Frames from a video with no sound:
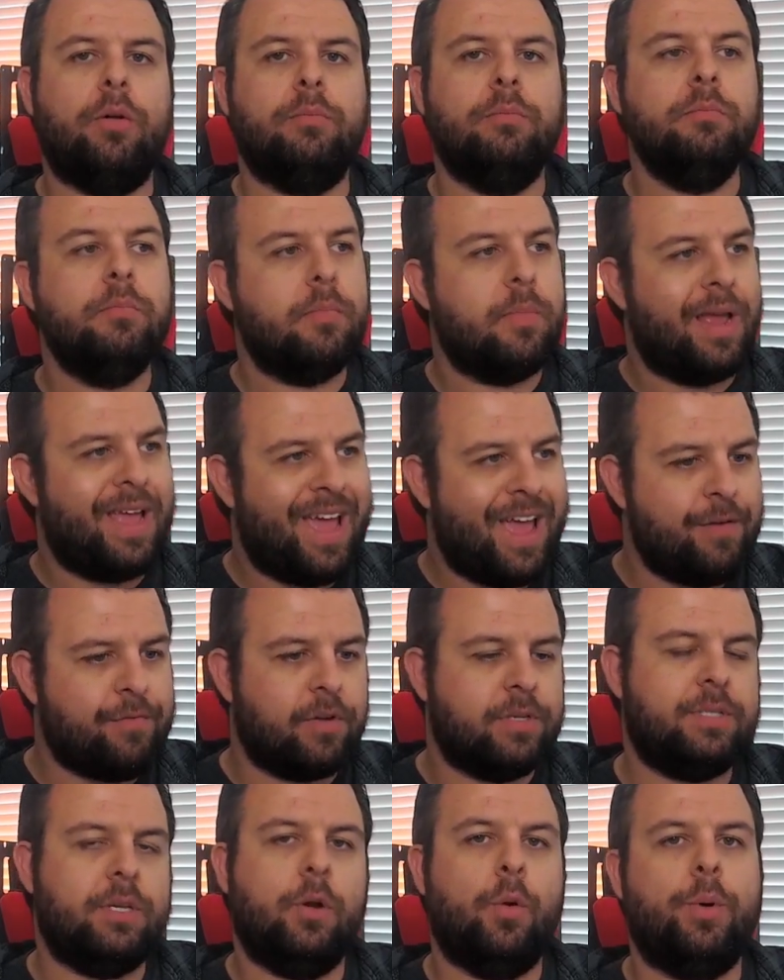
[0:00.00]
on,
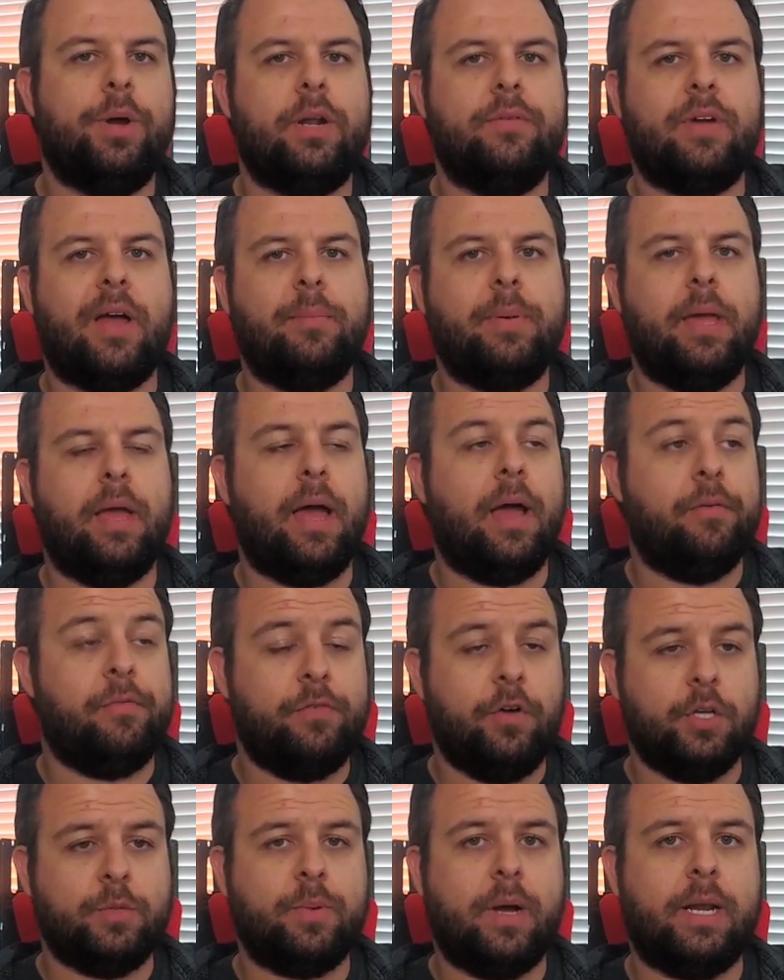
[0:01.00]
every single one of our
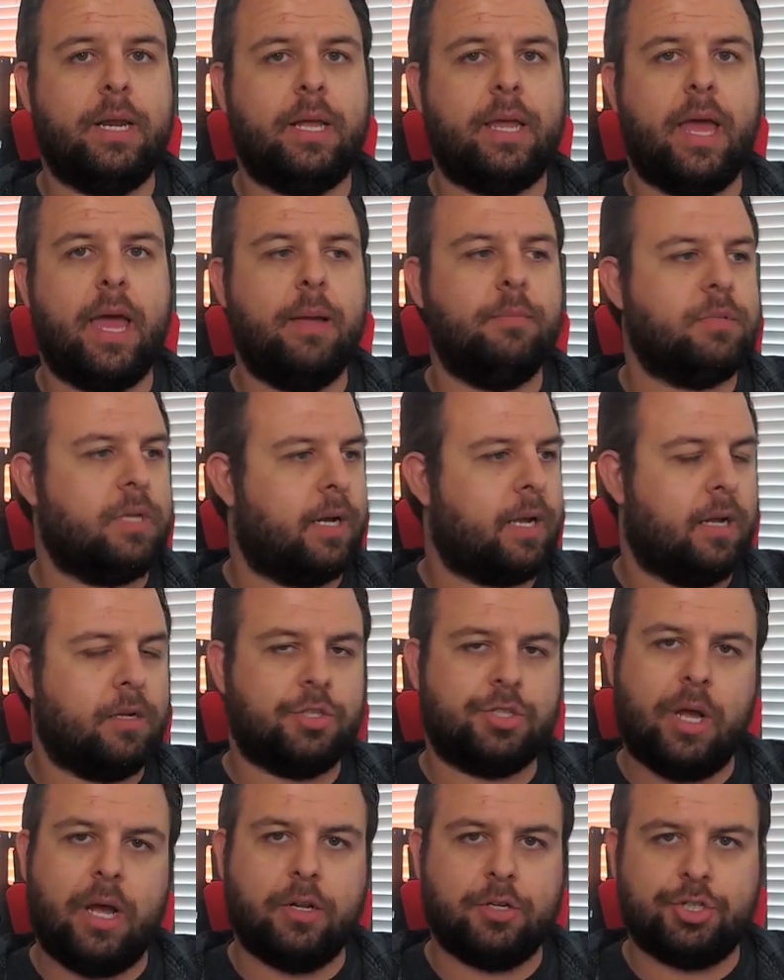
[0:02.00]
first-party games, like
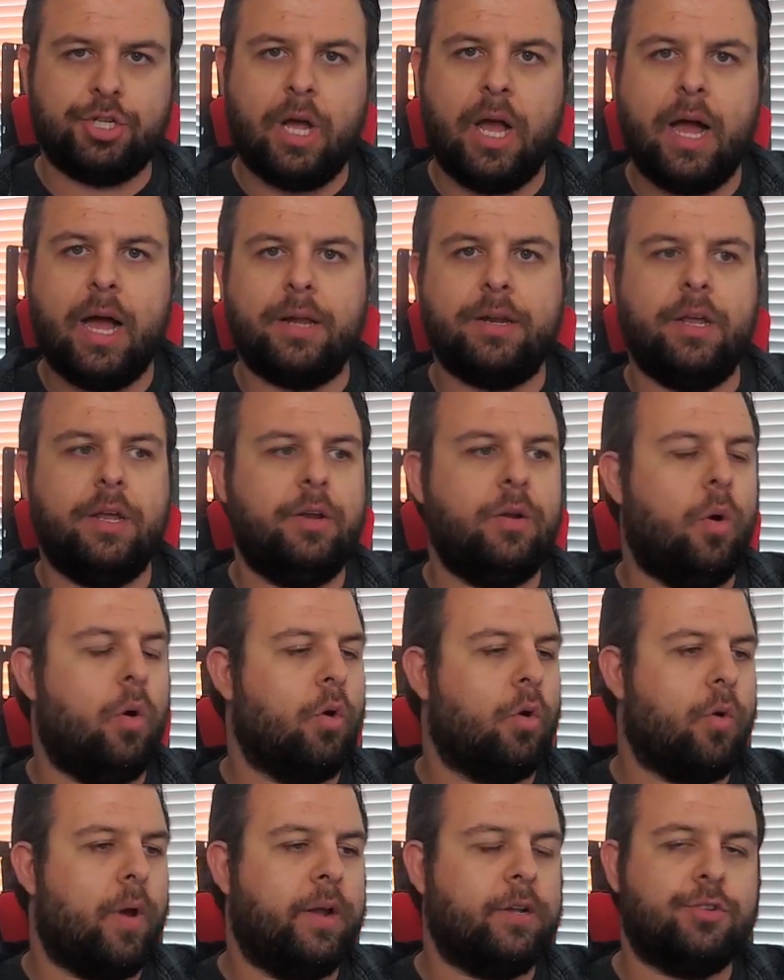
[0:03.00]
Uncharted
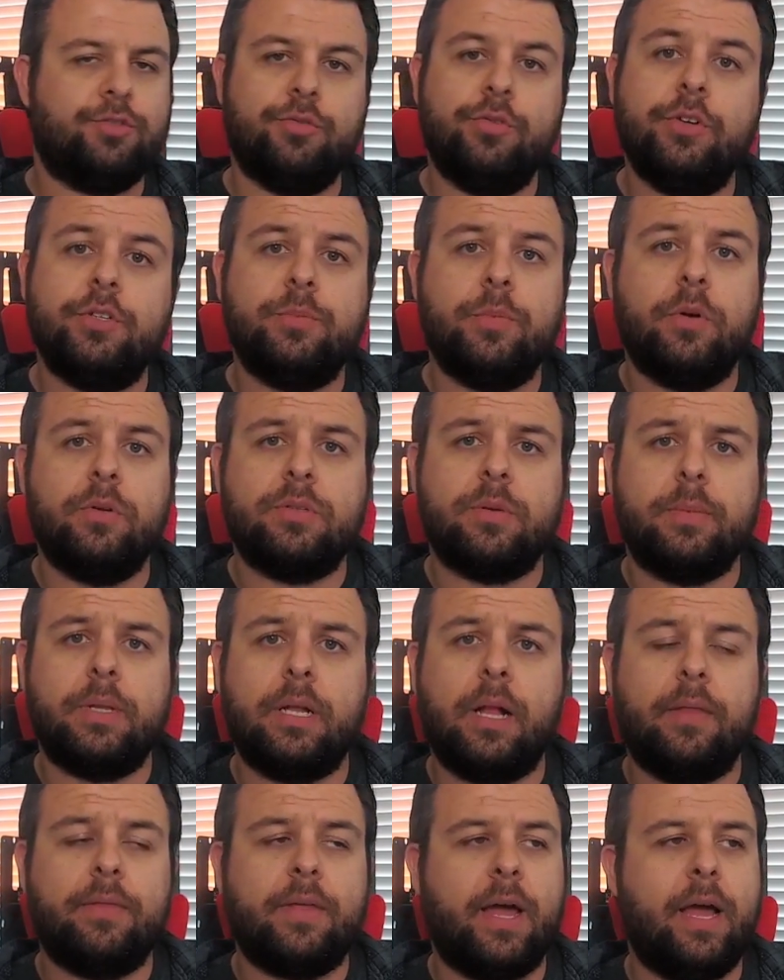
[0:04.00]
or Gran Turismo or
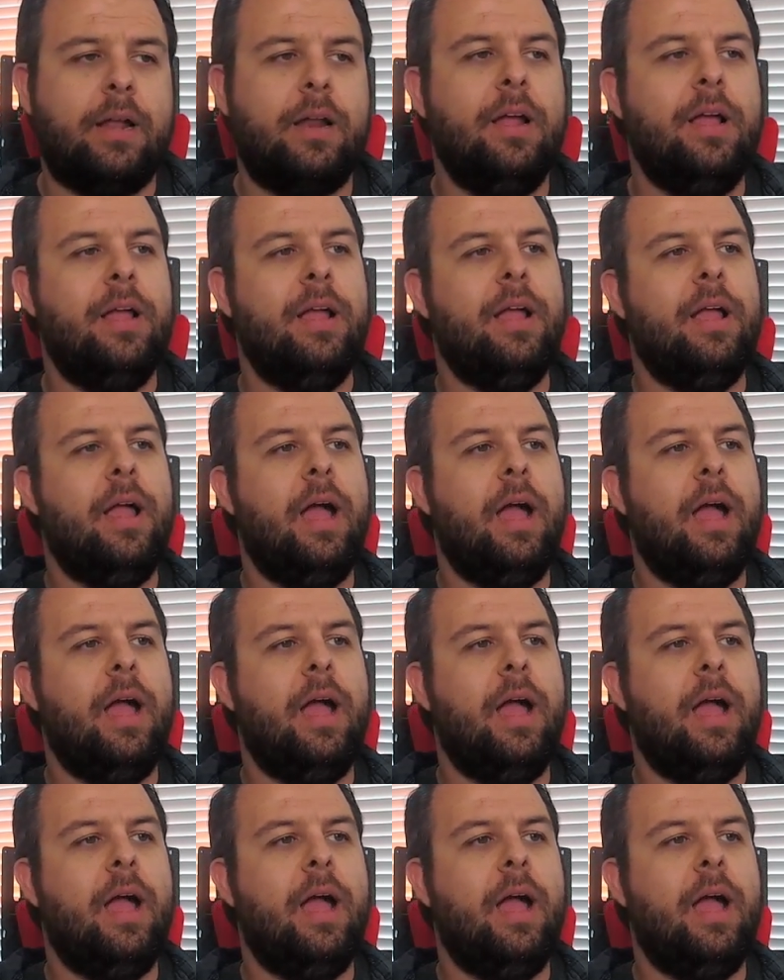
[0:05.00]
something like that,